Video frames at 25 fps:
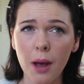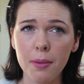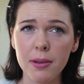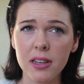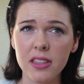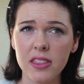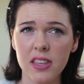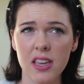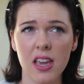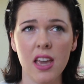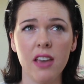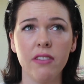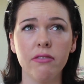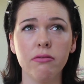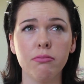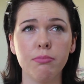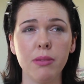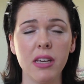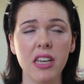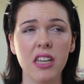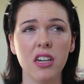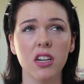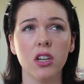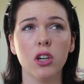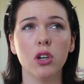I mean, there have
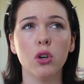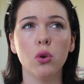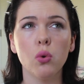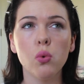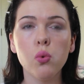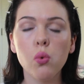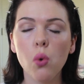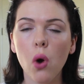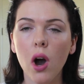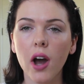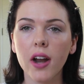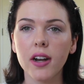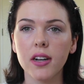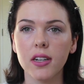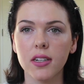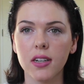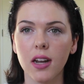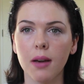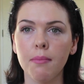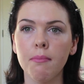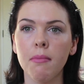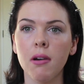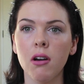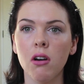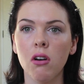been quite a
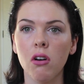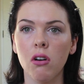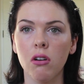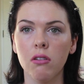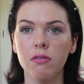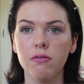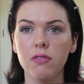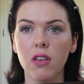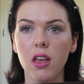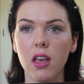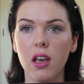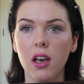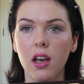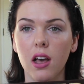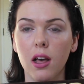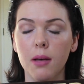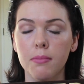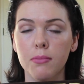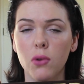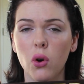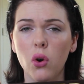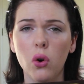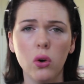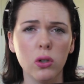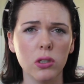number of
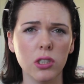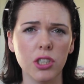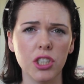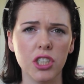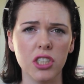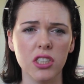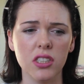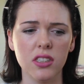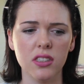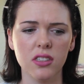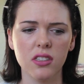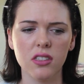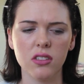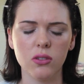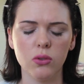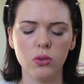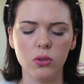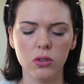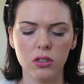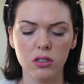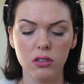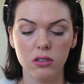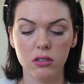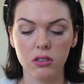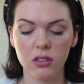auctions,
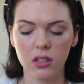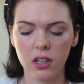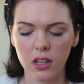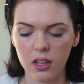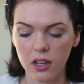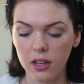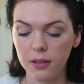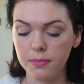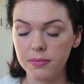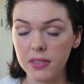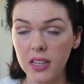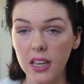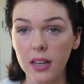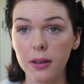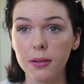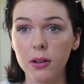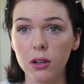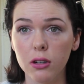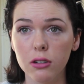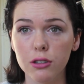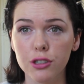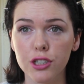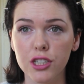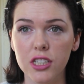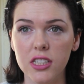
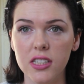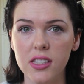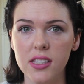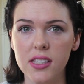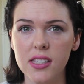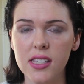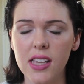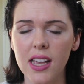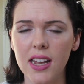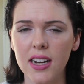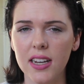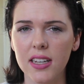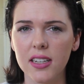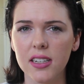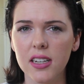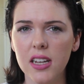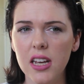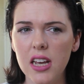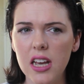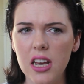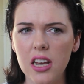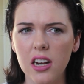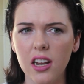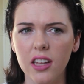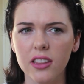and it,
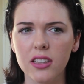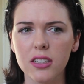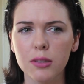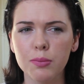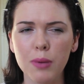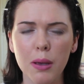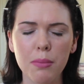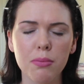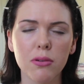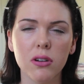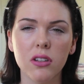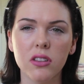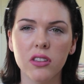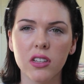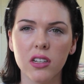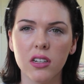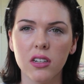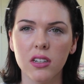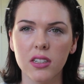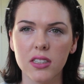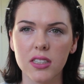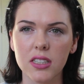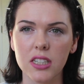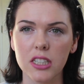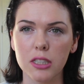like, there's people in
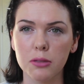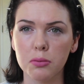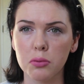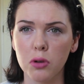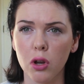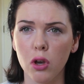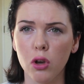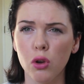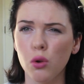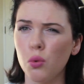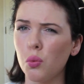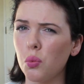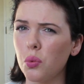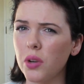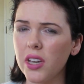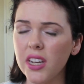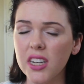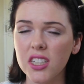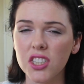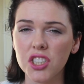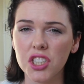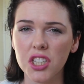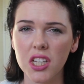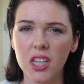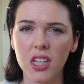the listings below,
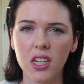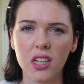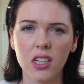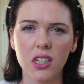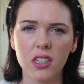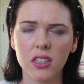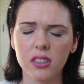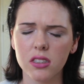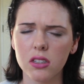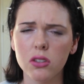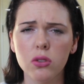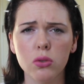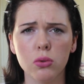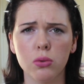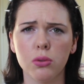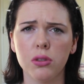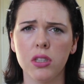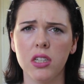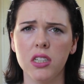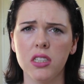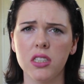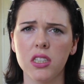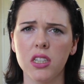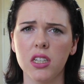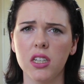where did you get it, is this
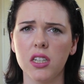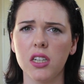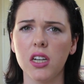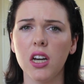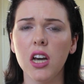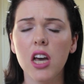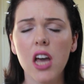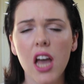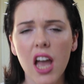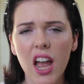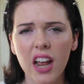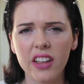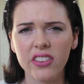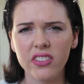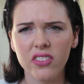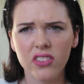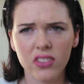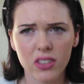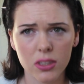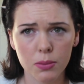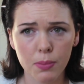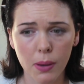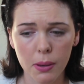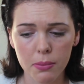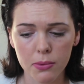authentic, and then
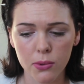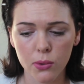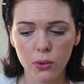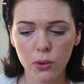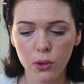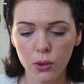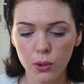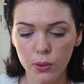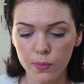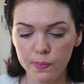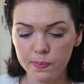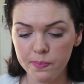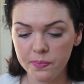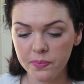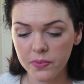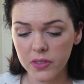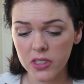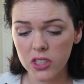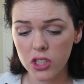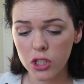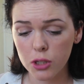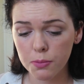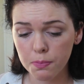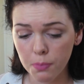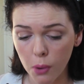there's people who
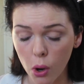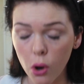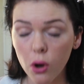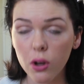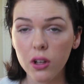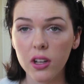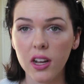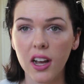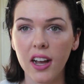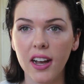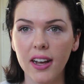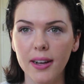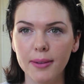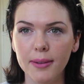spot